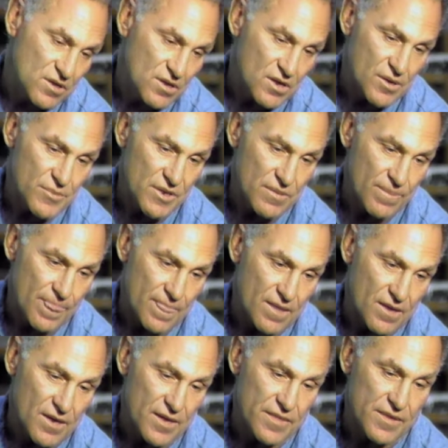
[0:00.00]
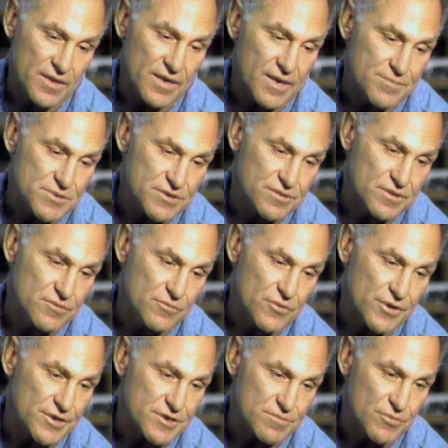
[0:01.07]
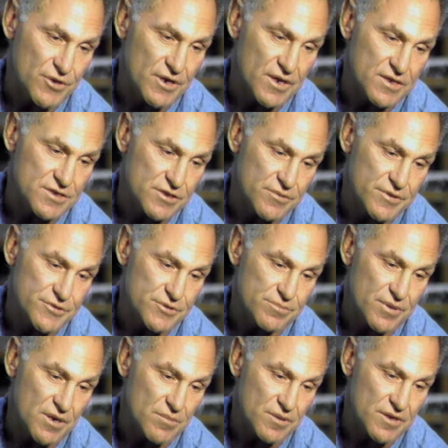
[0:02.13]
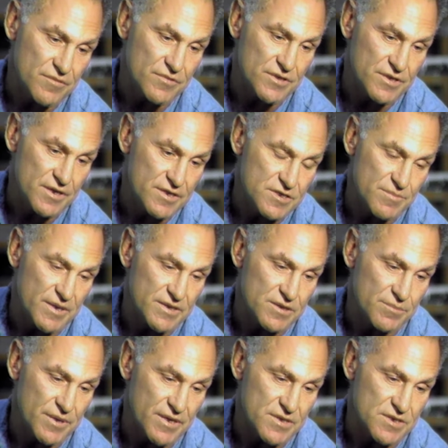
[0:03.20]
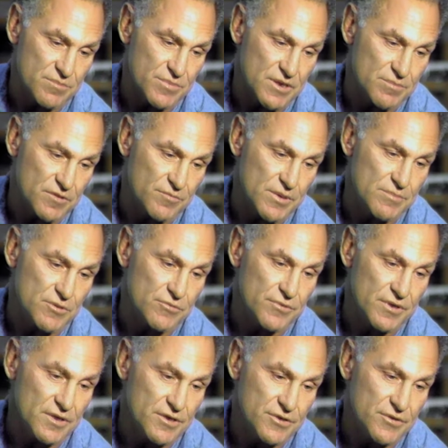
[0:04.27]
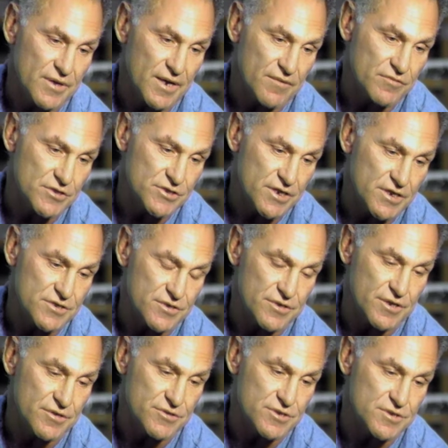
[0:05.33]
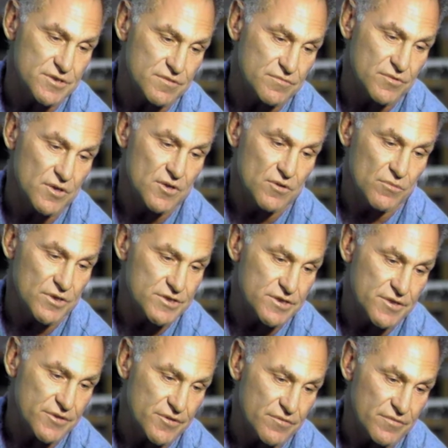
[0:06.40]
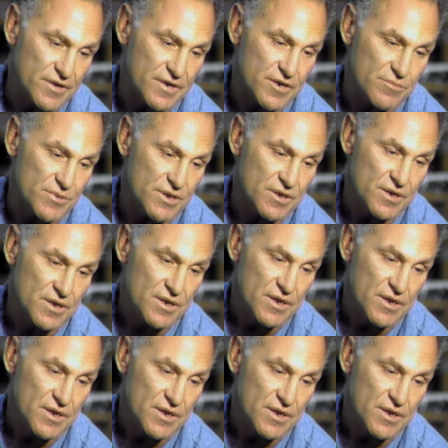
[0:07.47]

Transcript: I mean, I think absolutely work is more consequential probably if it does make demands on people. People really do have to change their notions of what's in their environment.